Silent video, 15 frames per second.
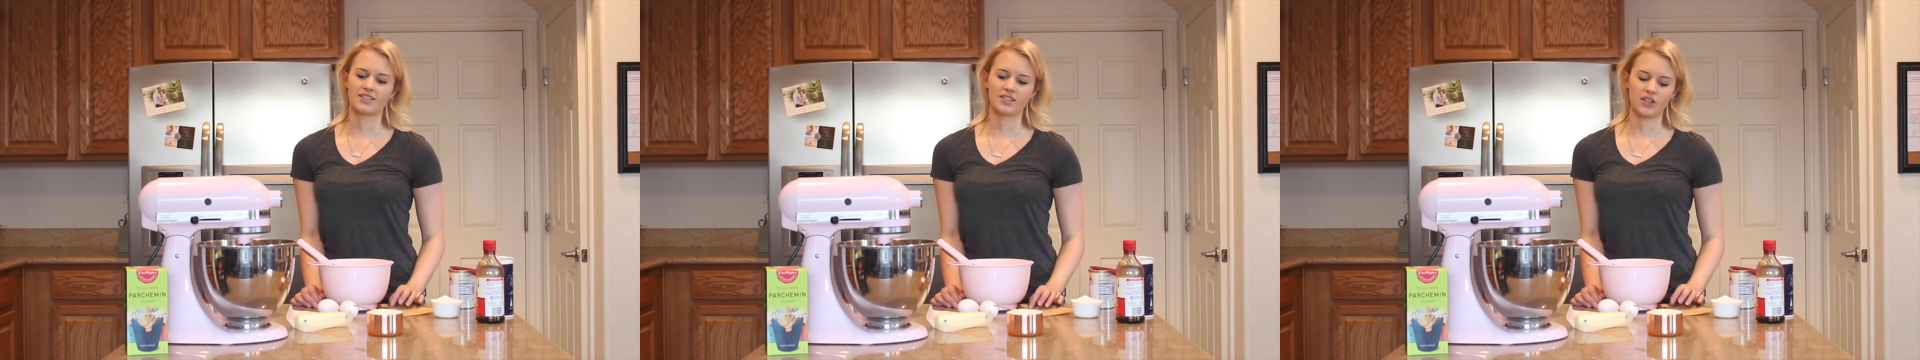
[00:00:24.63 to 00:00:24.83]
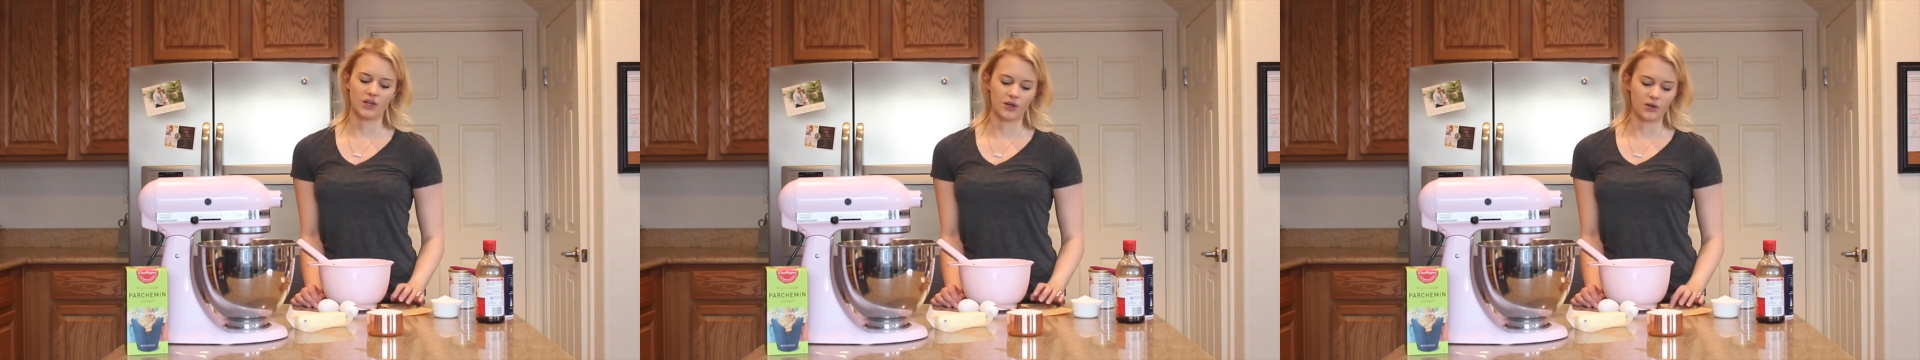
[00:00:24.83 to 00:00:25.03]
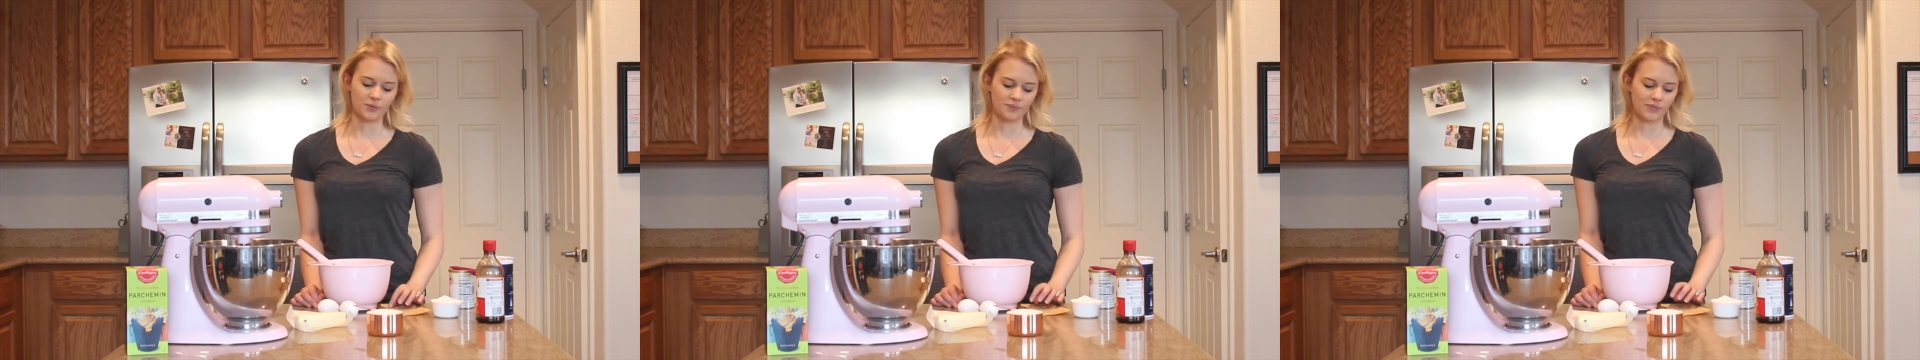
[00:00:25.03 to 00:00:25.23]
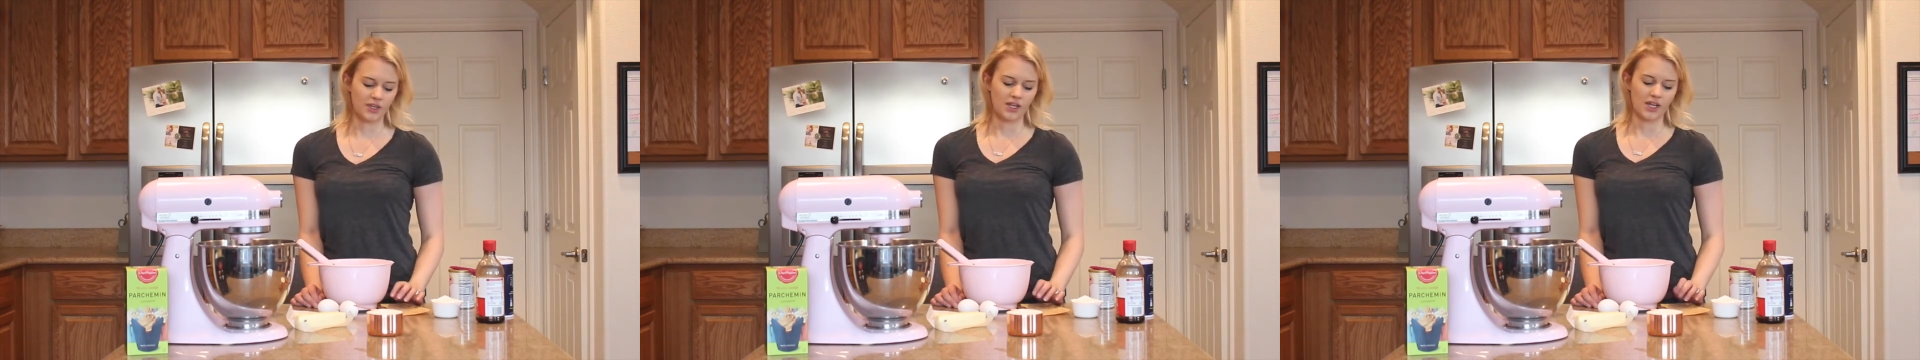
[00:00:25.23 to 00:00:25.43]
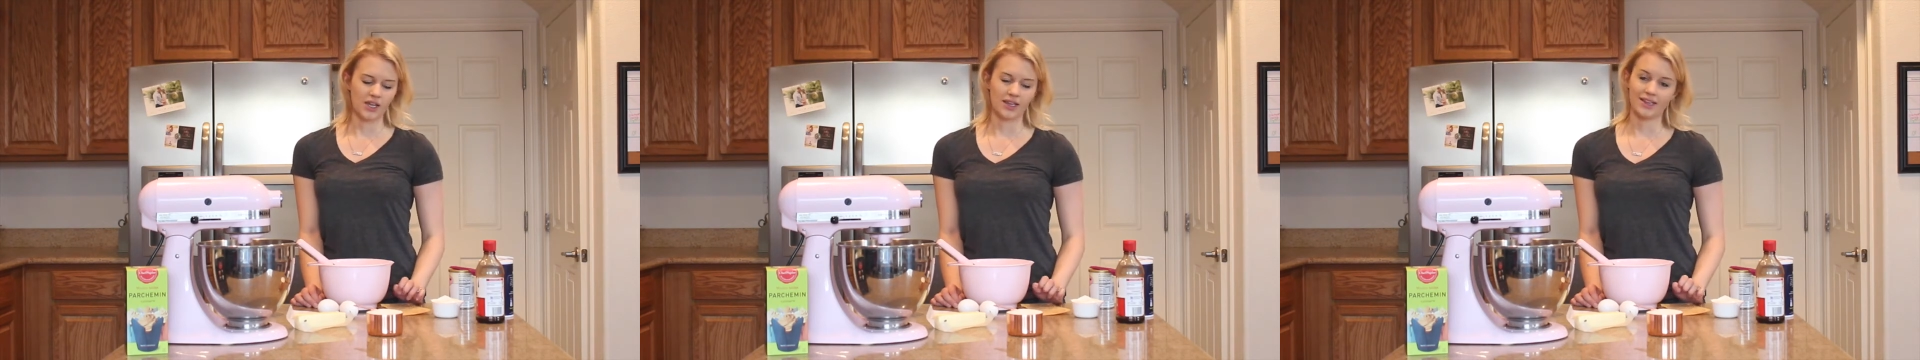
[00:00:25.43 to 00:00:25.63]
So
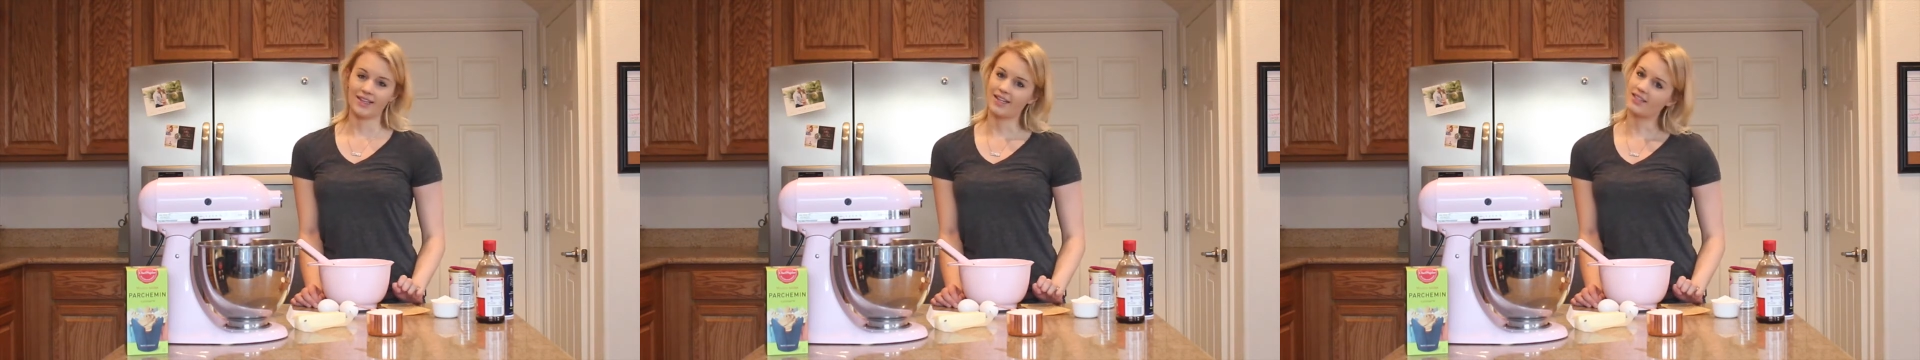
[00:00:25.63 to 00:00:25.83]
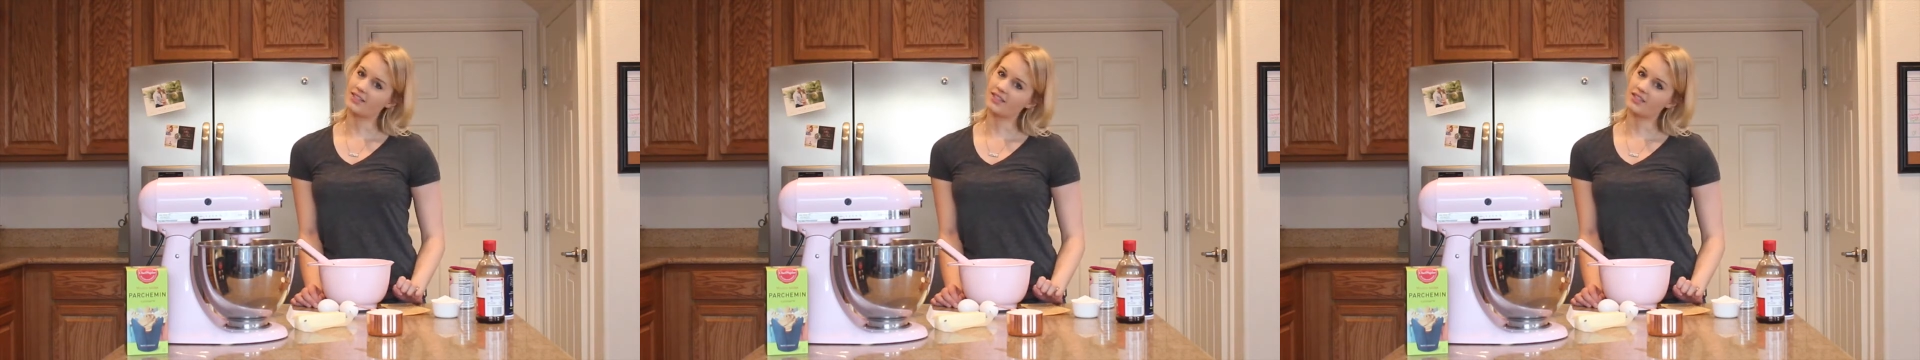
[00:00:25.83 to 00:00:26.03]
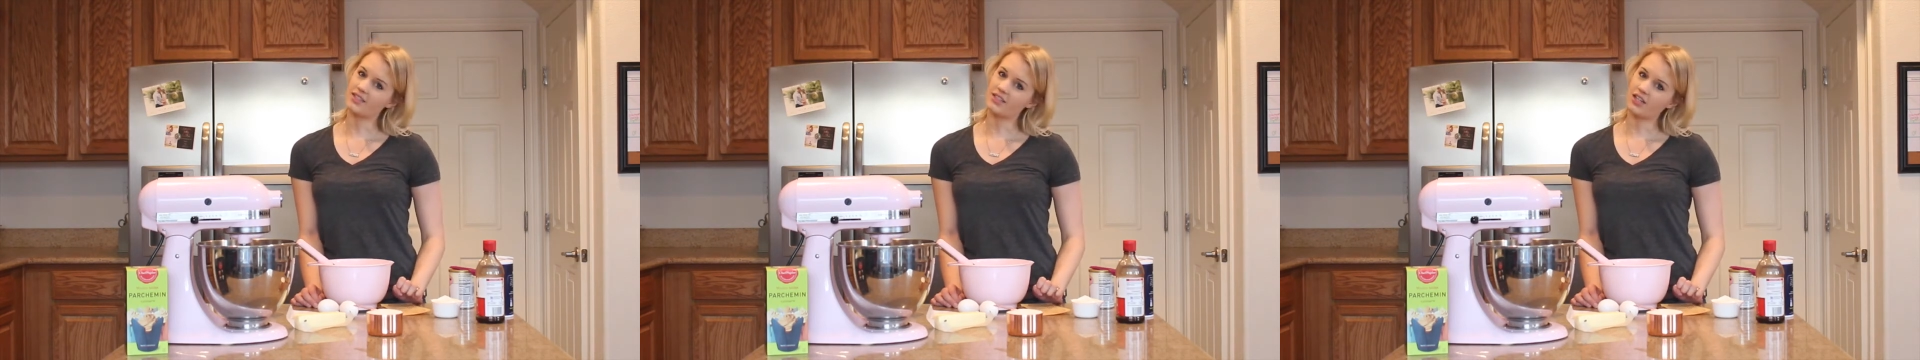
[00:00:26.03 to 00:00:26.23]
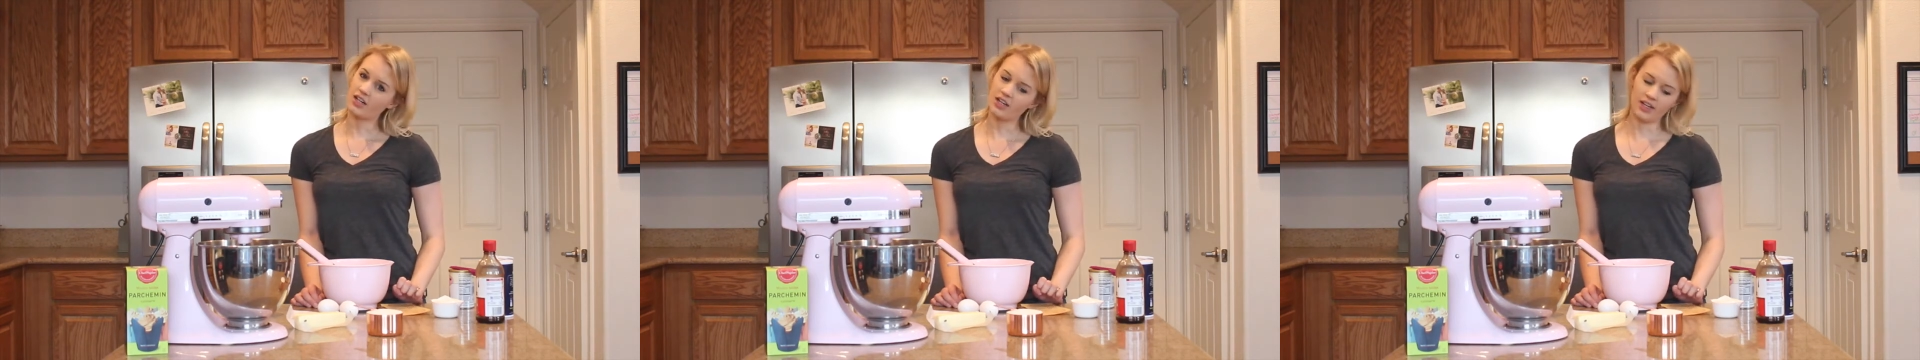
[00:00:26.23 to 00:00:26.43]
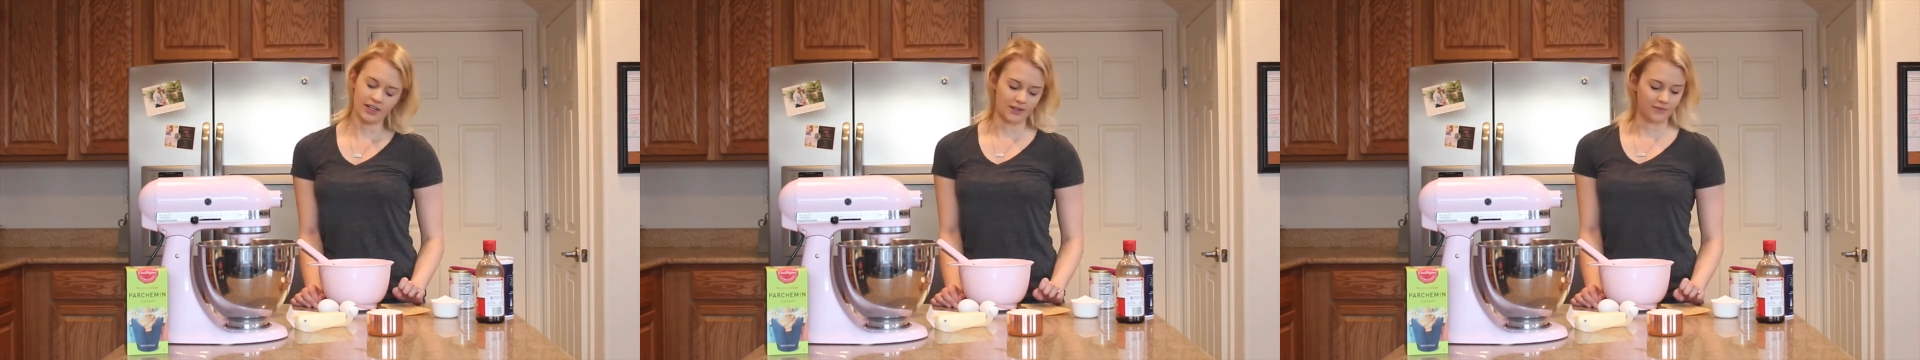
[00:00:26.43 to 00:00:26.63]
let's get
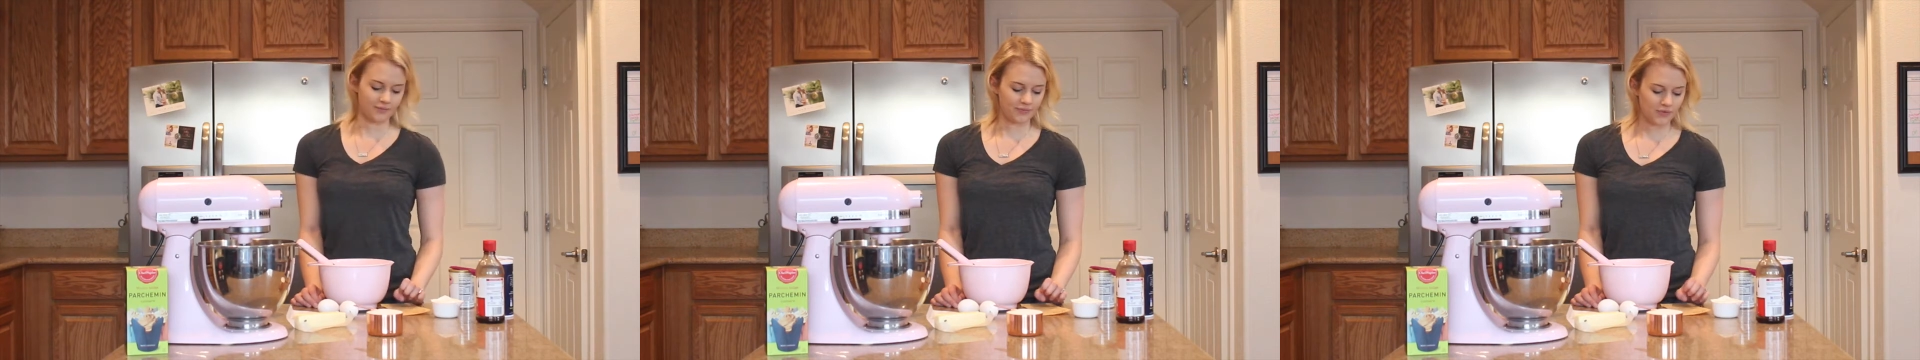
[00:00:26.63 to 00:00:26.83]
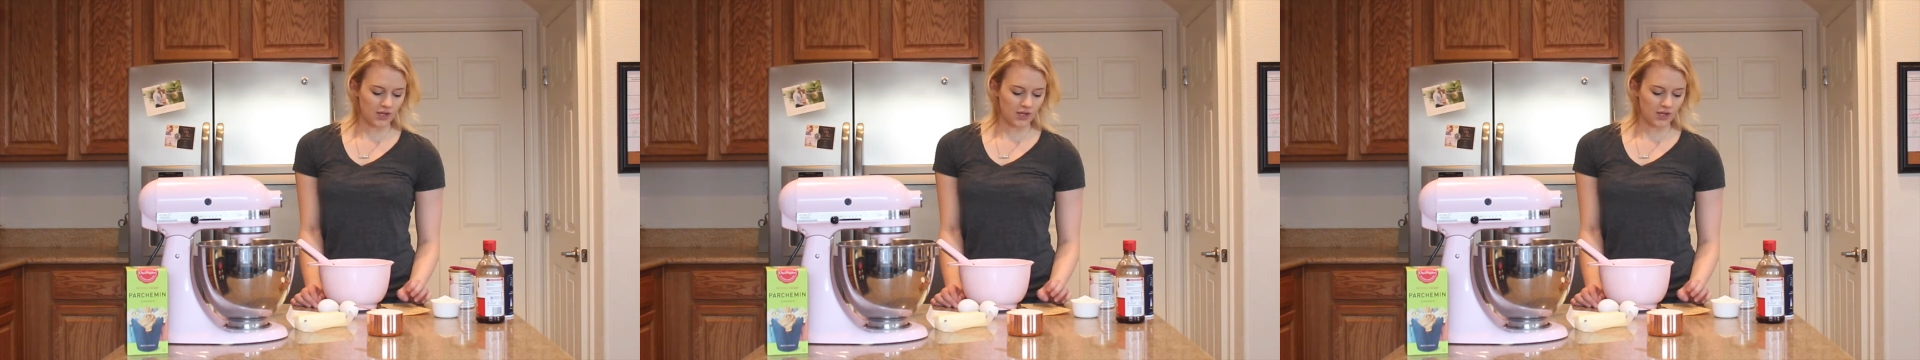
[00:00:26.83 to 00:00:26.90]
started.